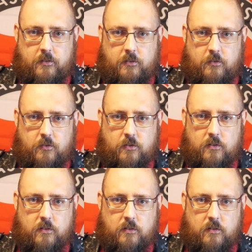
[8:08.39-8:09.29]

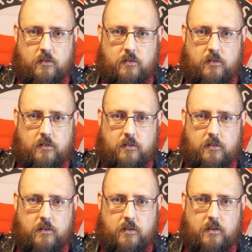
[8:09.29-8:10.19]

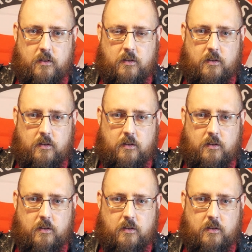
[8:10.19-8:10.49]
No one is speaking in this clip.